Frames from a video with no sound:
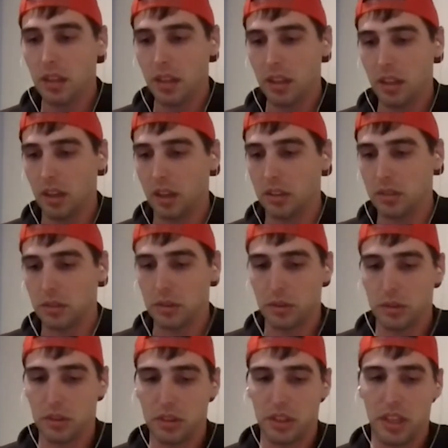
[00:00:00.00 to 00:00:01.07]

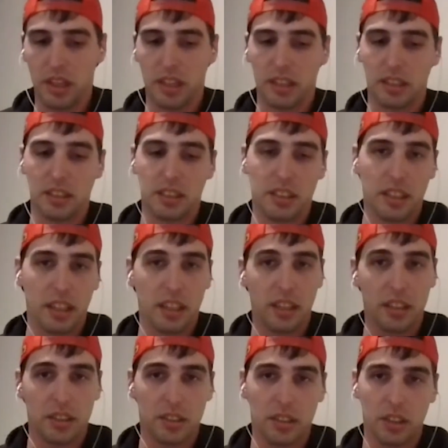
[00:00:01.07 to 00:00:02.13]
doing their thing, and just sitting
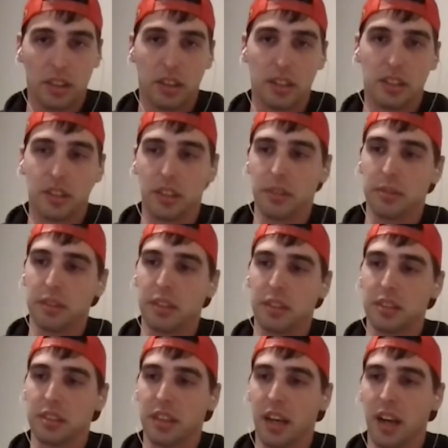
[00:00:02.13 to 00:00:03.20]
under the learning tree with
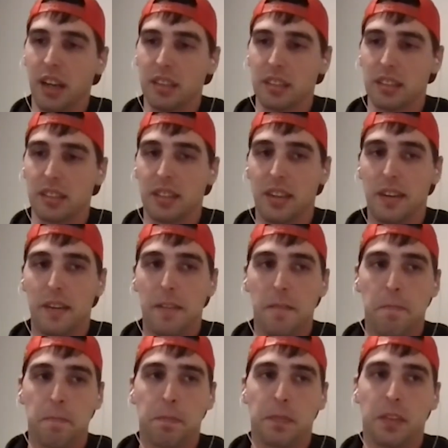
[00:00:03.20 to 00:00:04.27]
those guys. And,
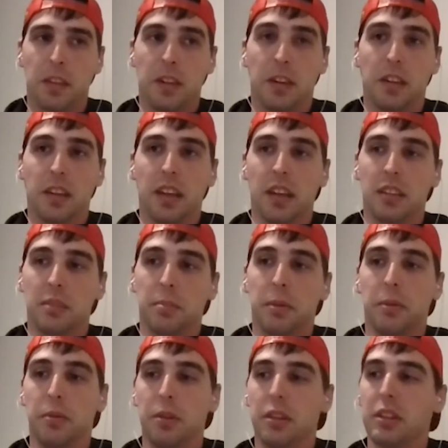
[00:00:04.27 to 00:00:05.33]
it's
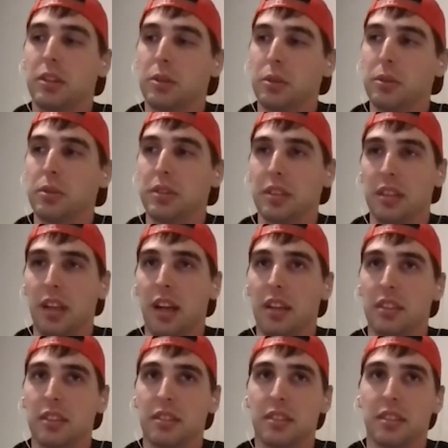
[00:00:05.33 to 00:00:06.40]
been really cool that a lot
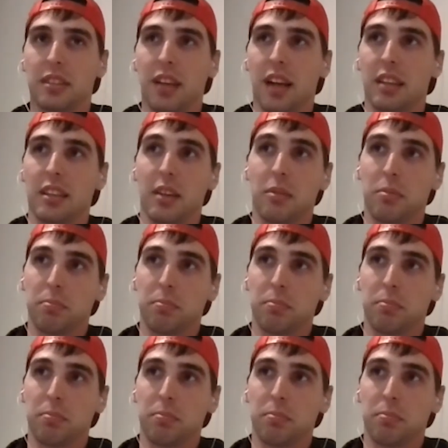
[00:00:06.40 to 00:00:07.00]
of those guys, they